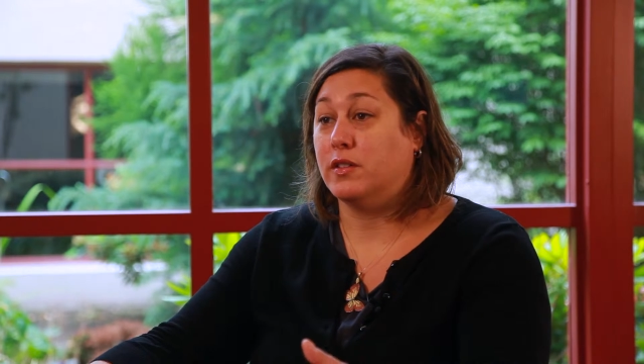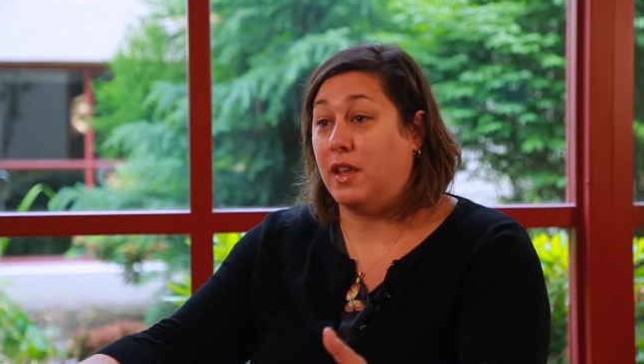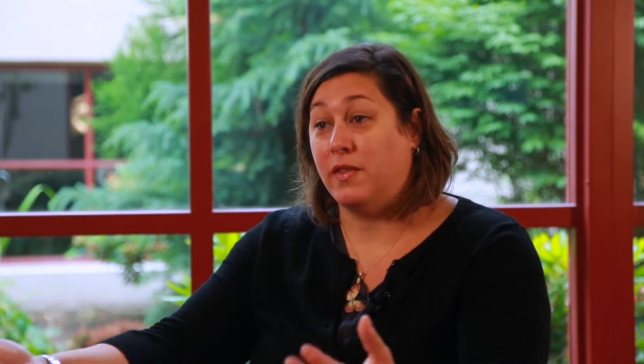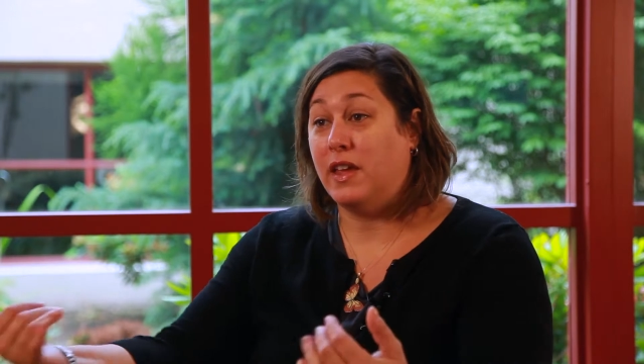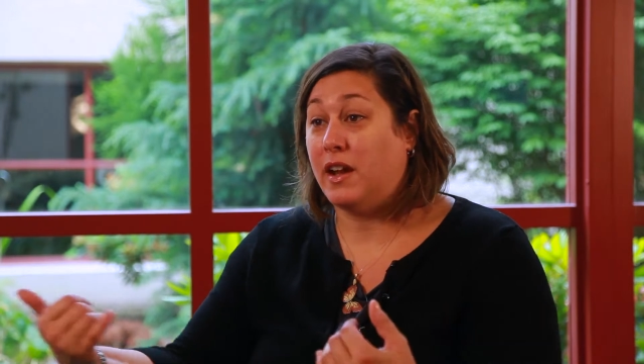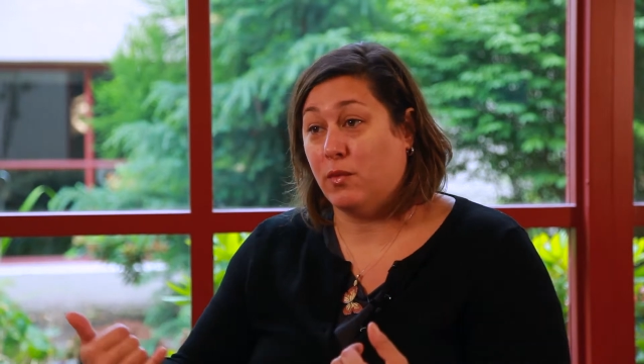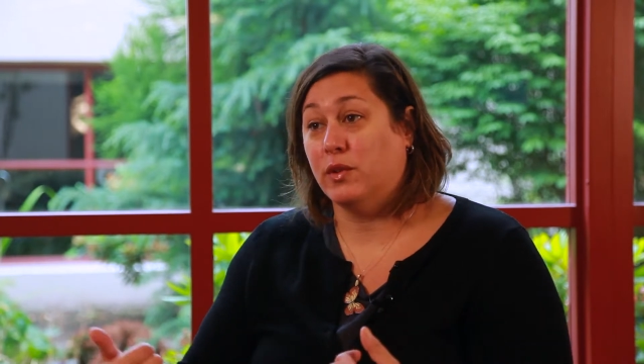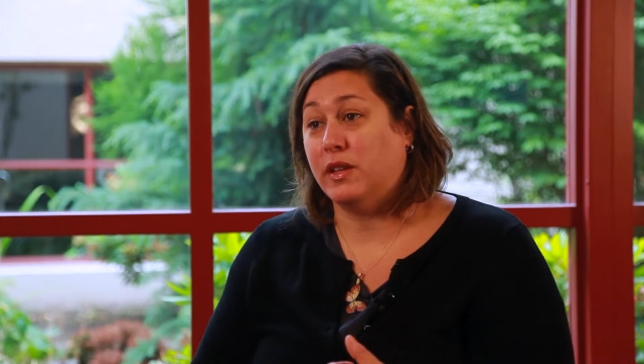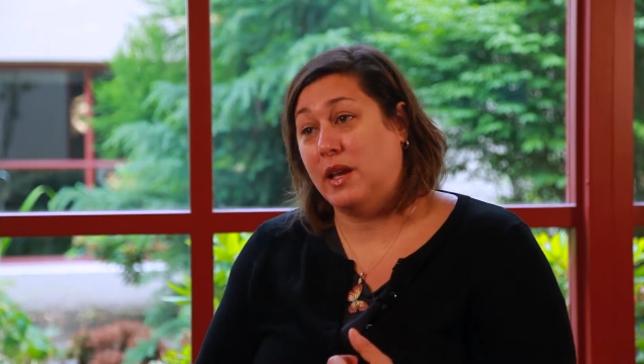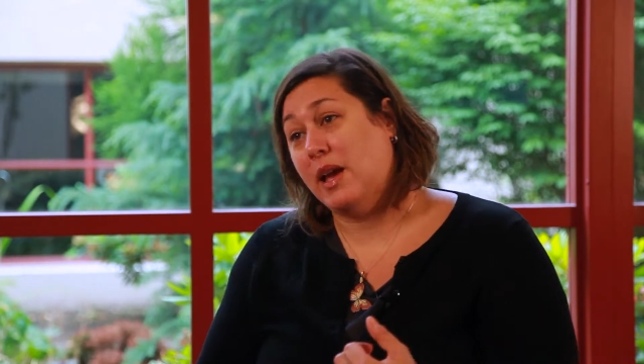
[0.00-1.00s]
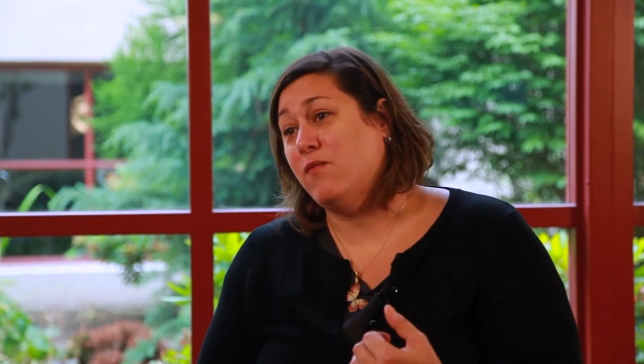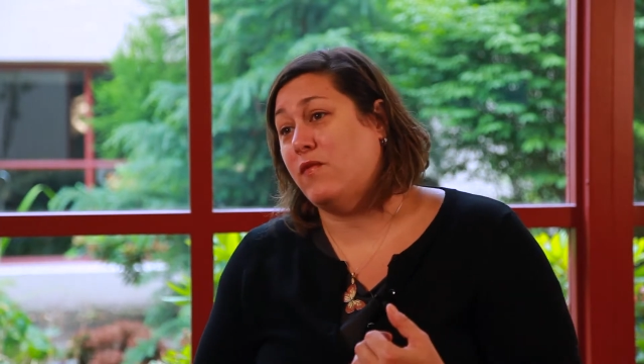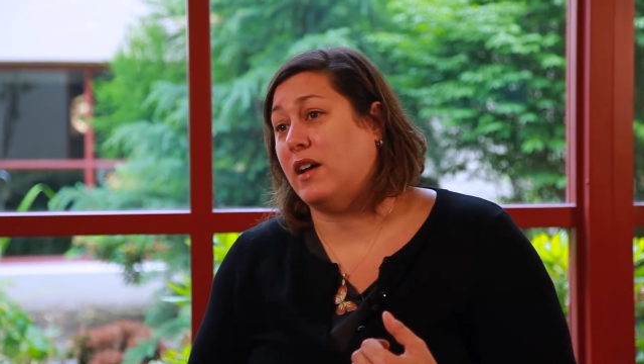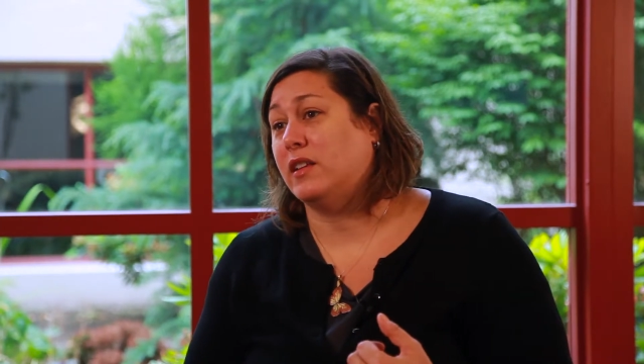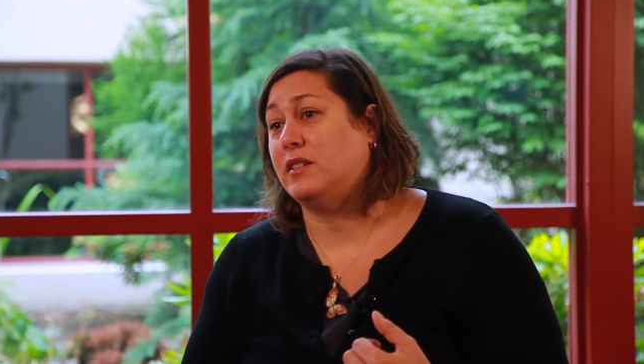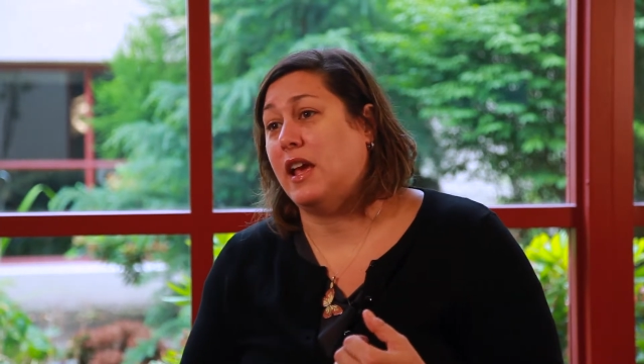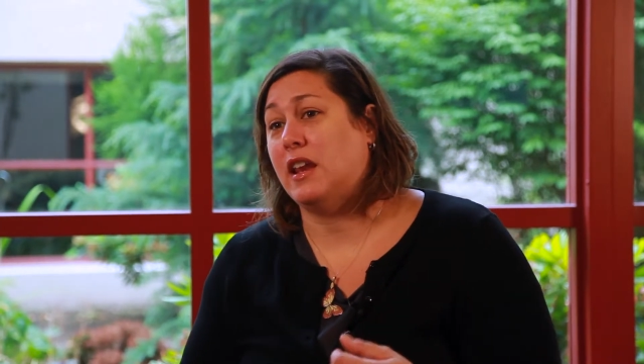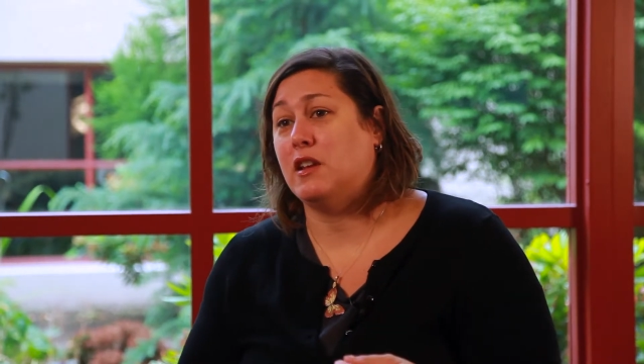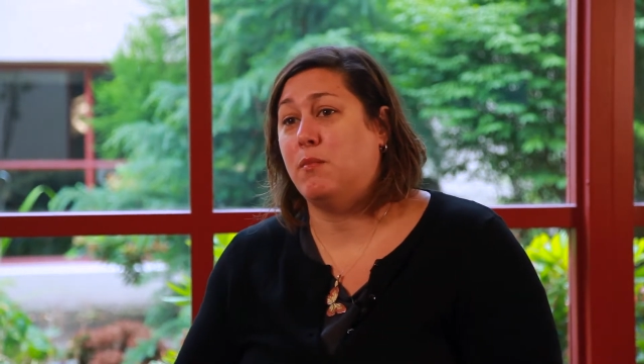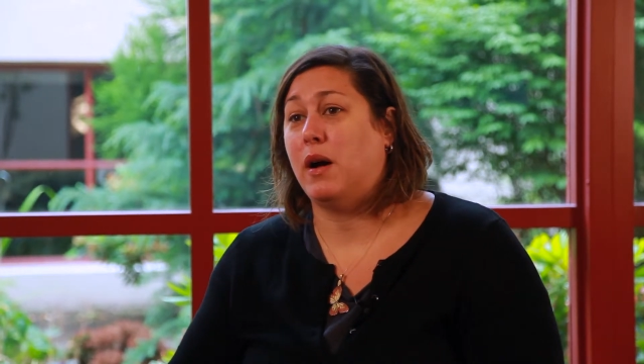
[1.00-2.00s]
and then I really am
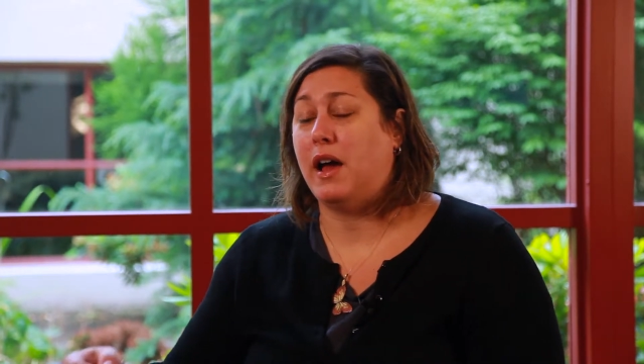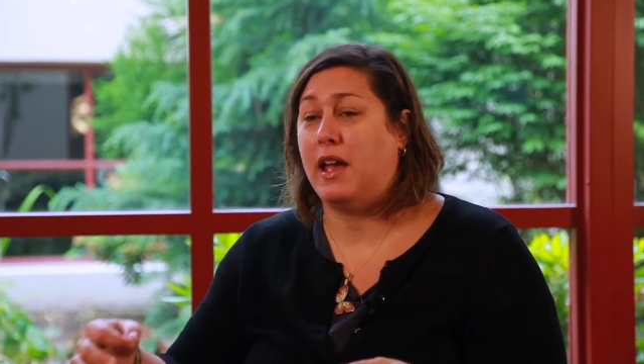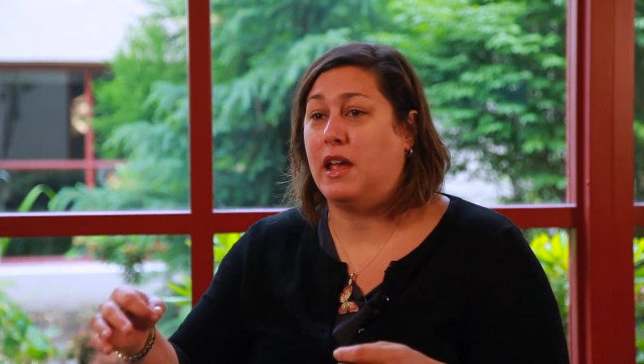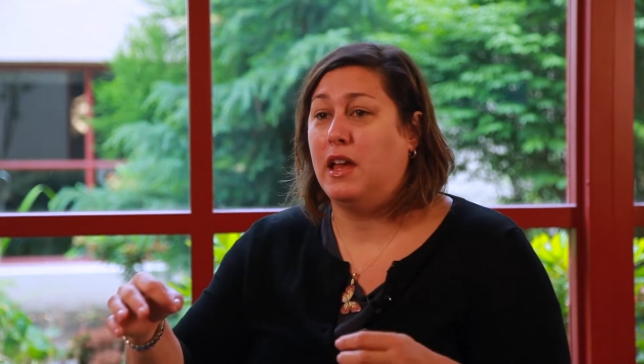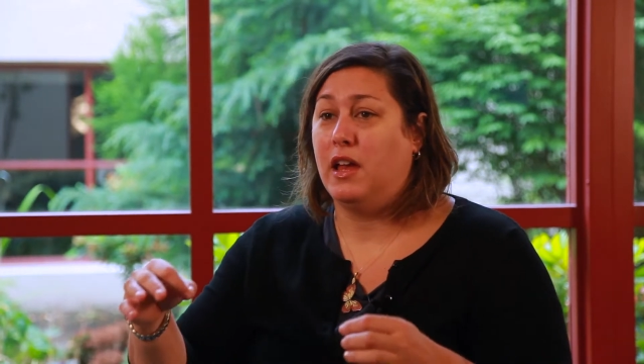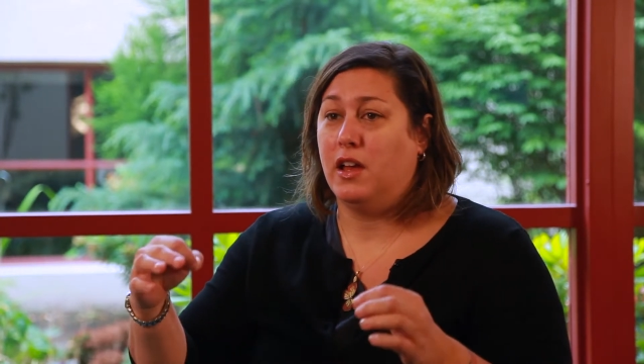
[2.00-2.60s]
validated by,